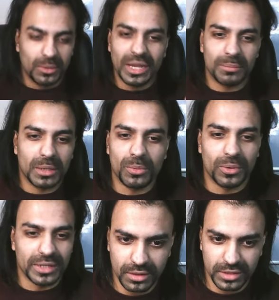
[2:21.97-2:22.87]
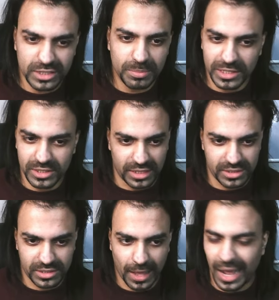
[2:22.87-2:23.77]
get my point. This makes
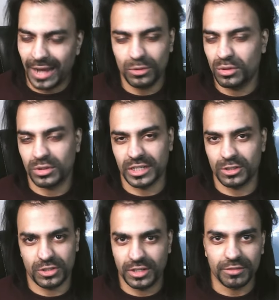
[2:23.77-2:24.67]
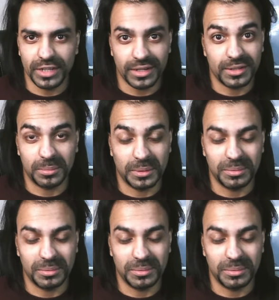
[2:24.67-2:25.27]
sense. I do not touch stuff that other people